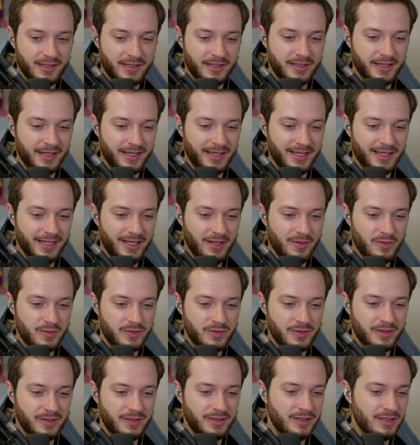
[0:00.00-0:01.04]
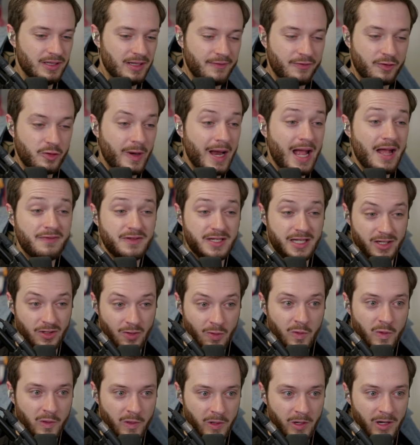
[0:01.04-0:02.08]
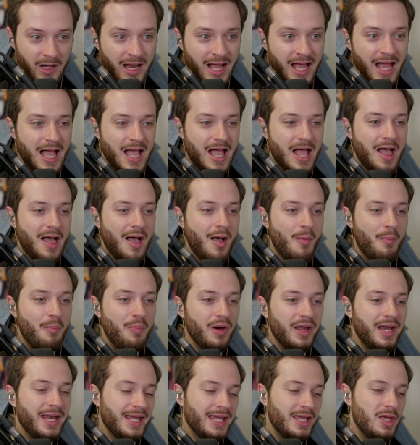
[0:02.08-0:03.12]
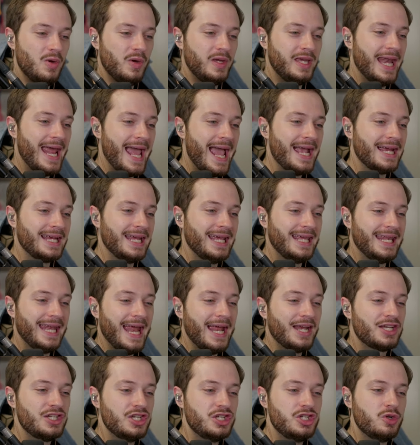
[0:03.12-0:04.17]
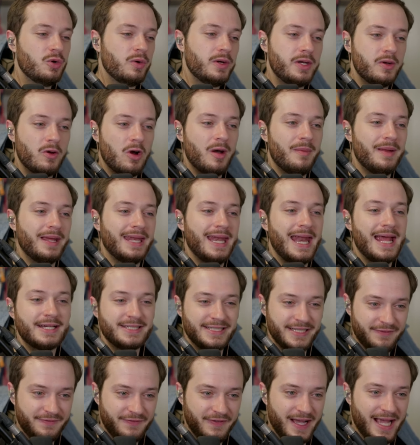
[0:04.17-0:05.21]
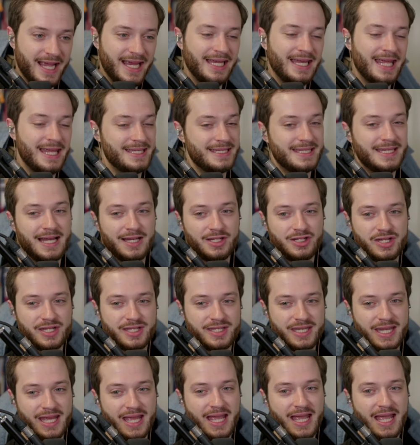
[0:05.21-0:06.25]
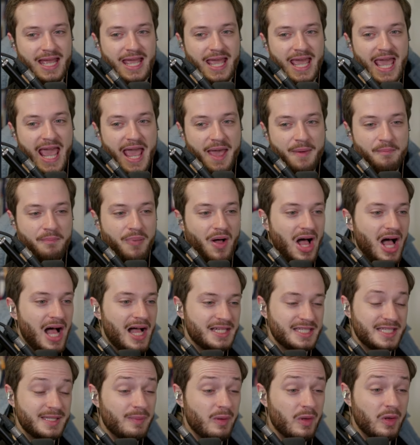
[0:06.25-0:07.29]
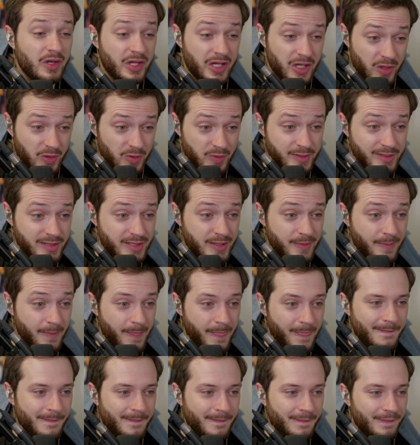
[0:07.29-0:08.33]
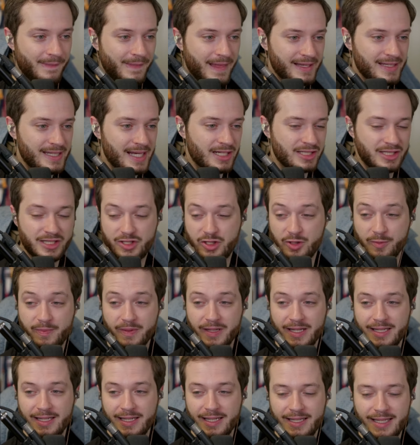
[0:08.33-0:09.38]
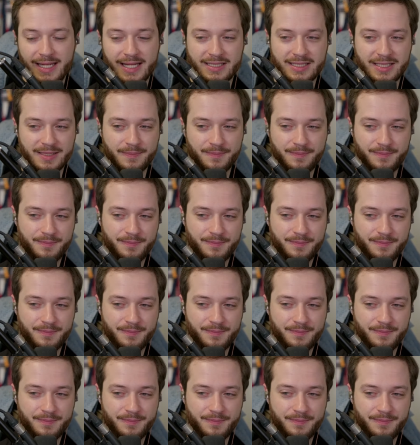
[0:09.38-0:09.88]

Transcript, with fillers: uh, you know, Lovecraftian horror. But it, you can act, it can actually join your army. It can actually fight. It's not just impossible to use. It's actually super. It, it's actually